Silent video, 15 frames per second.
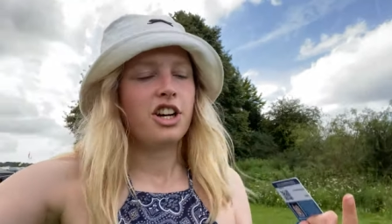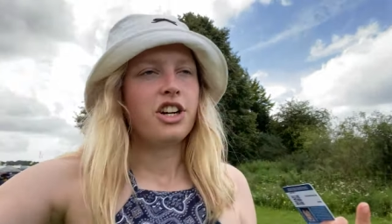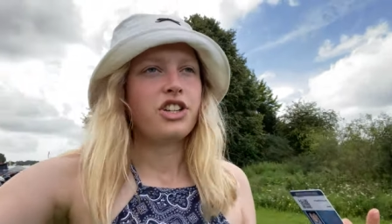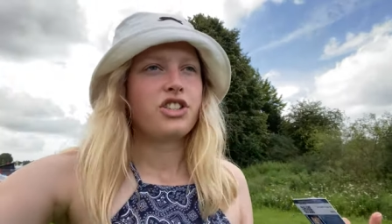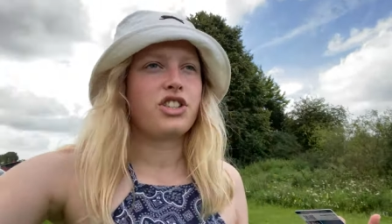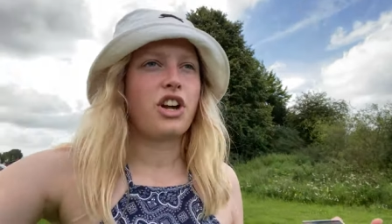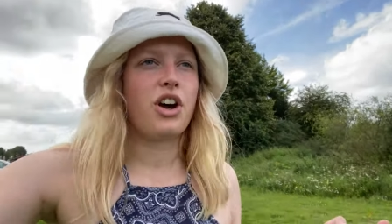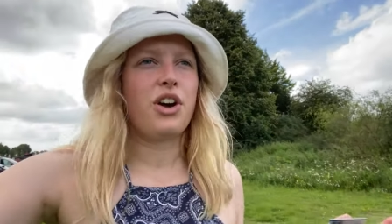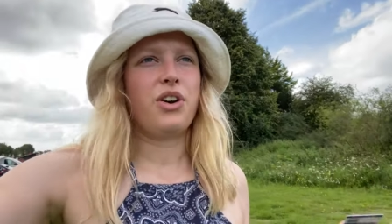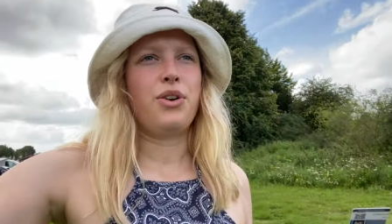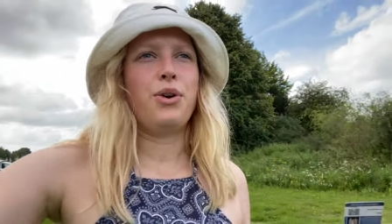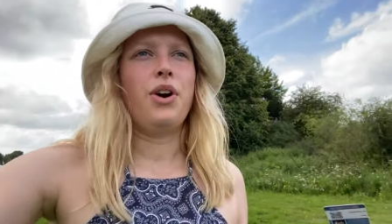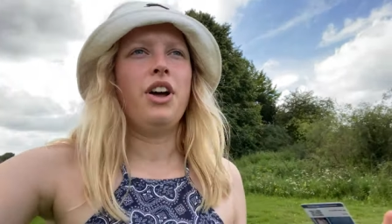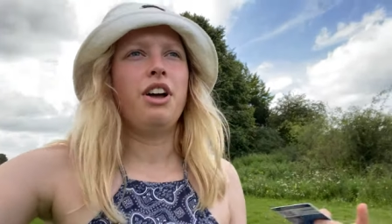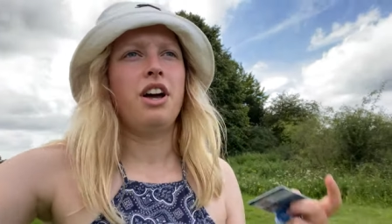
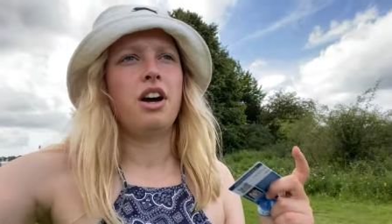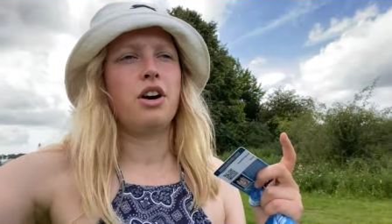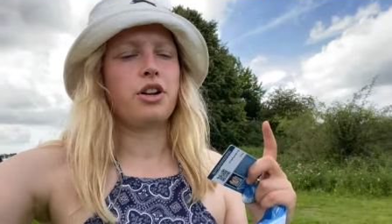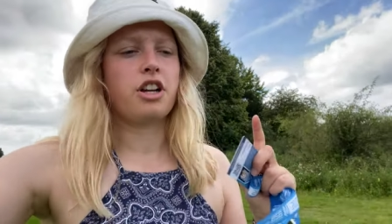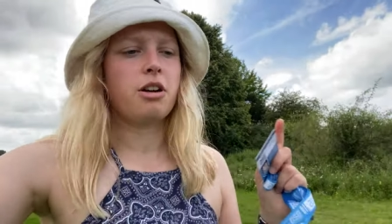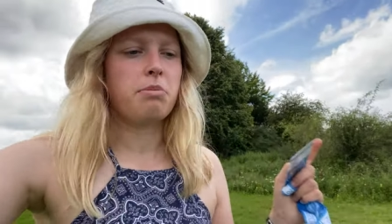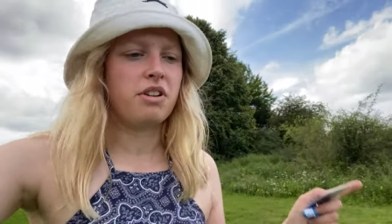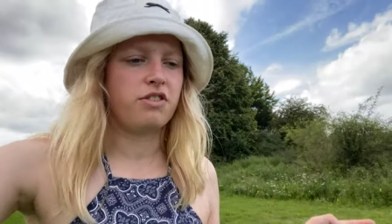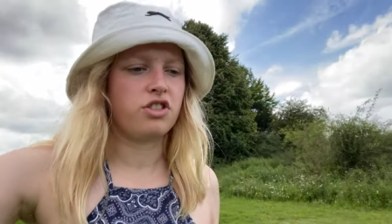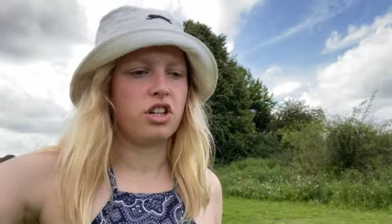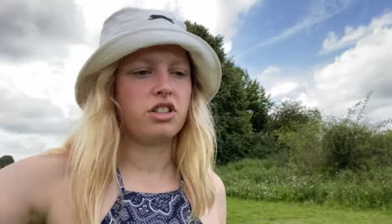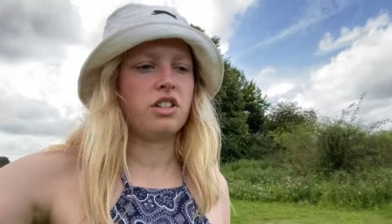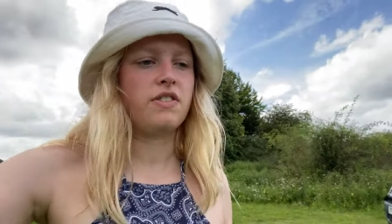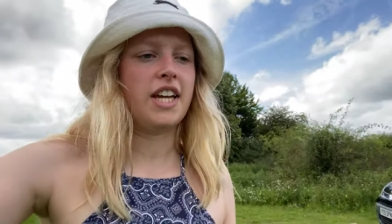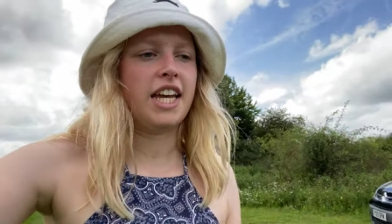So on a couple of
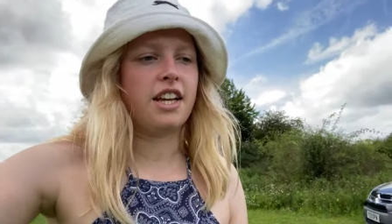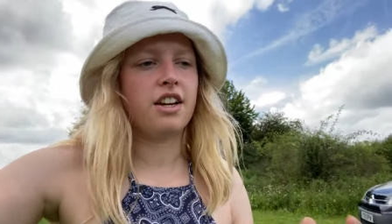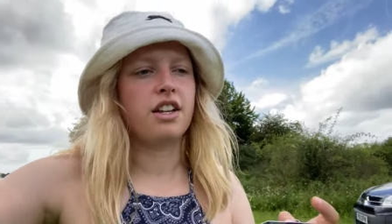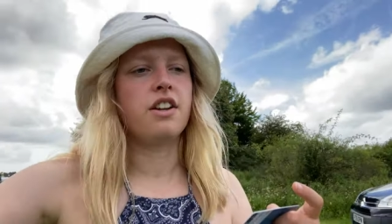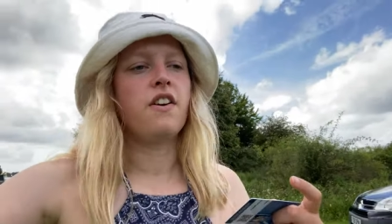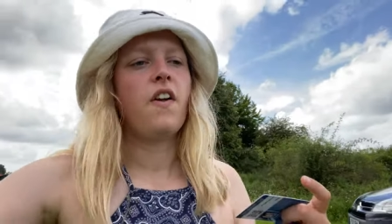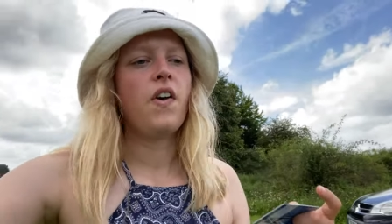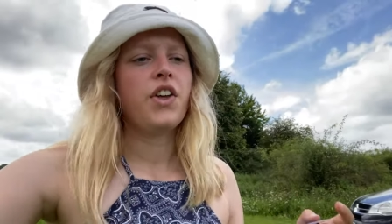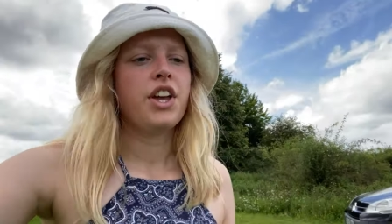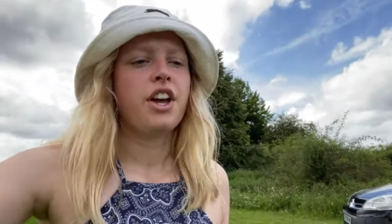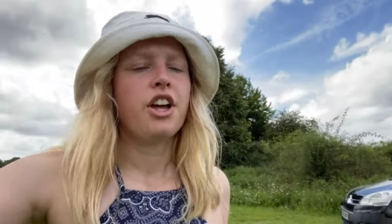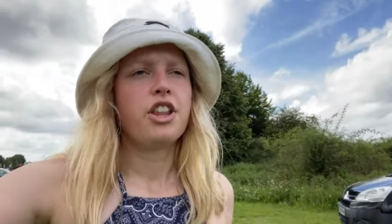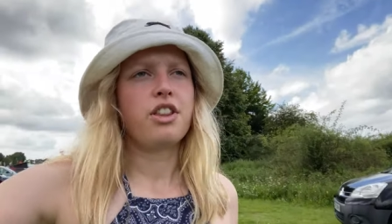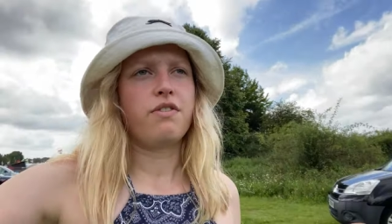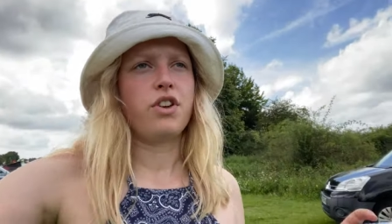shots I've taken,
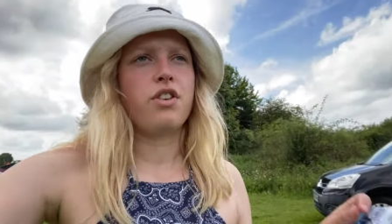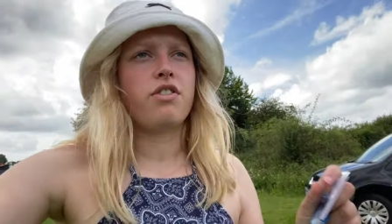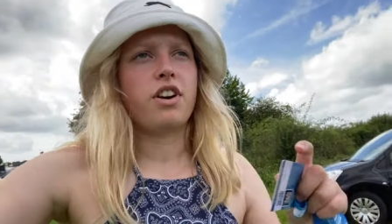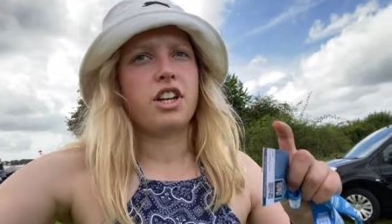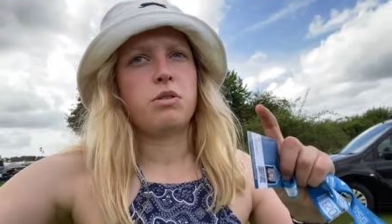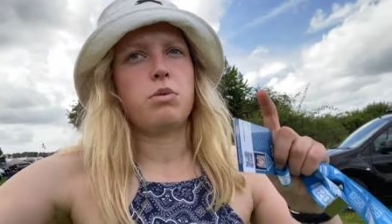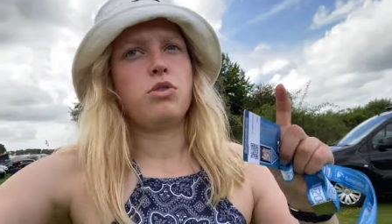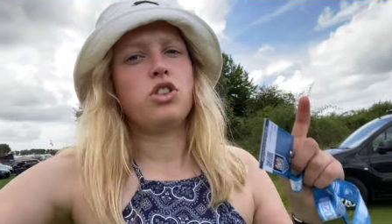the viewfinder will